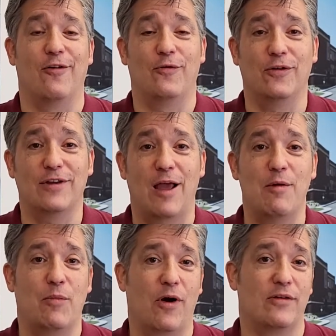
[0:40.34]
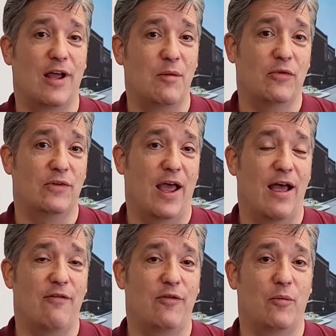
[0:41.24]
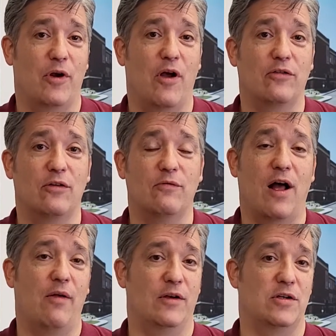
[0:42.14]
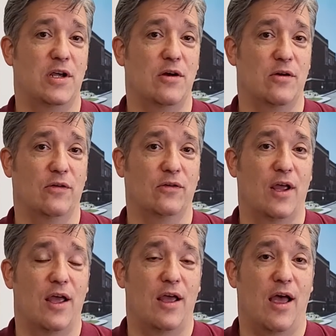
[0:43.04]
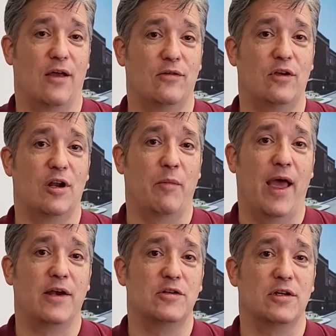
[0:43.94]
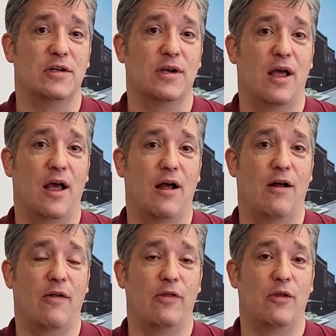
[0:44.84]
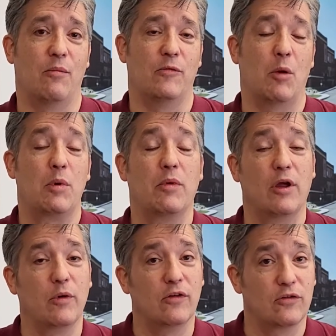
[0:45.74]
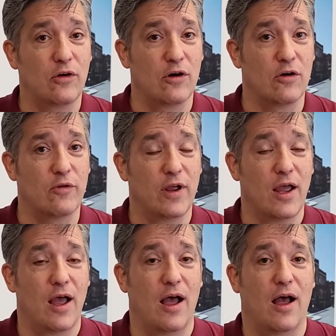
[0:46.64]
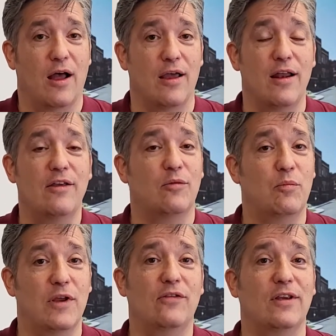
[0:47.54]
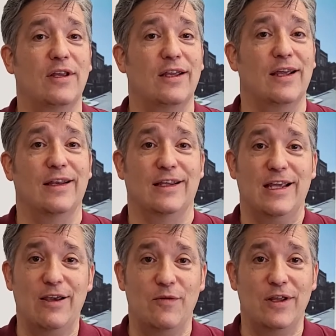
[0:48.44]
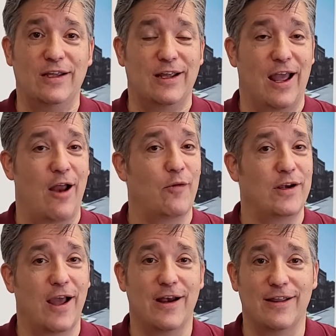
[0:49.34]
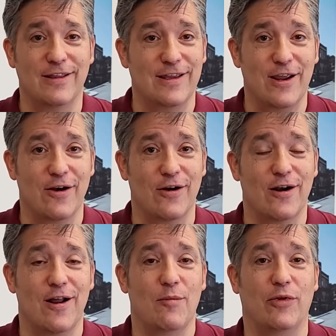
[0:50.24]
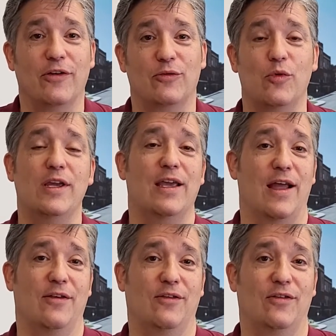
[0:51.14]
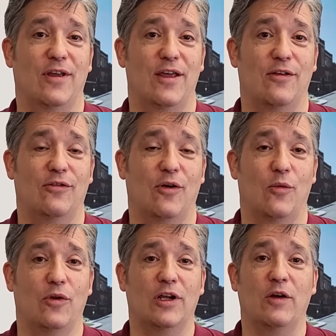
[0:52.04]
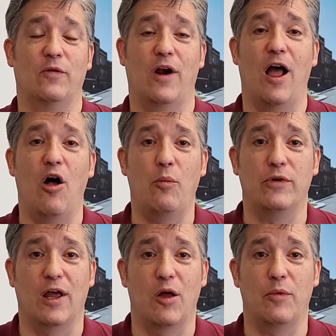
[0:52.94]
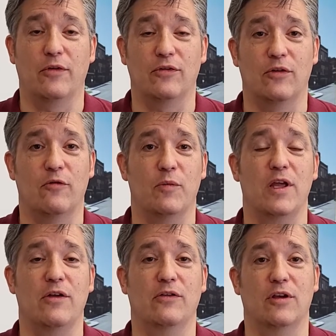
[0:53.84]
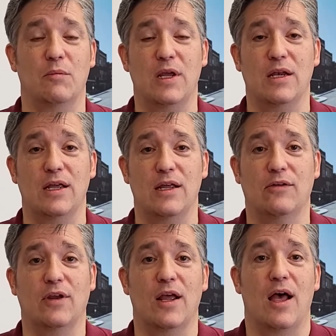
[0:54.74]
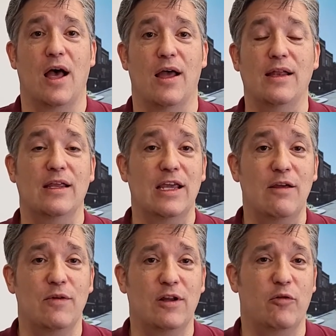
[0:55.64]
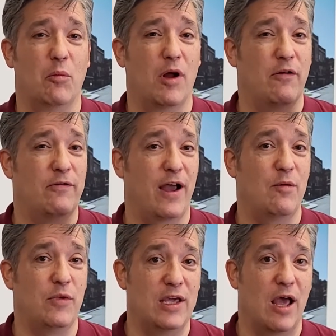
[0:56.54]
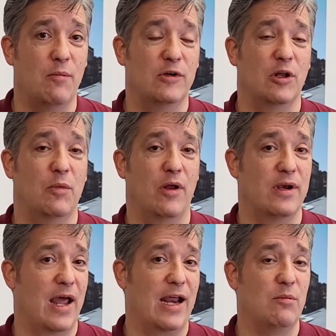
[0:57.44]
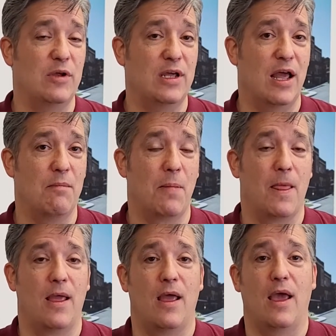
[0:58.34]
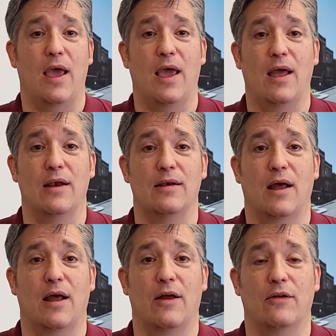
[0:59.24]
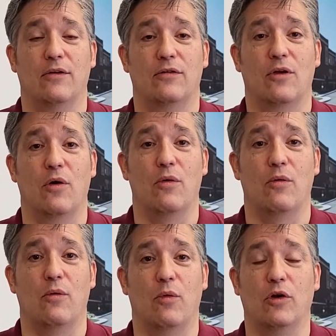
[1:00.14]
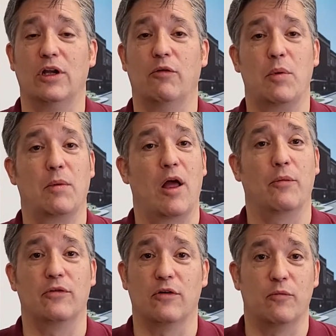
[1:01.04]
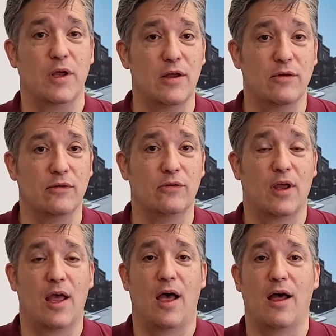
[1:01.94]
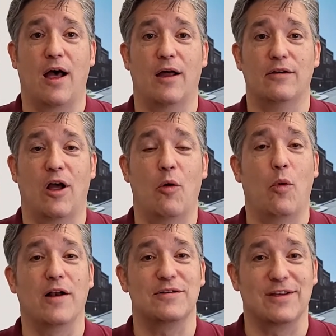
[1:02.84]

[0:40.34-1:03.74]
full-time and part-time staff, but also volunteers. As you can imagine, the number of people that we serve, it is busy in the evening every night of the year, plus weekends. And so we're looking for help to help us serve meals and meet needs in the evening from about 5 p.m. to about 9 p.m. And so we're looking for people to help serve meals, to help watch the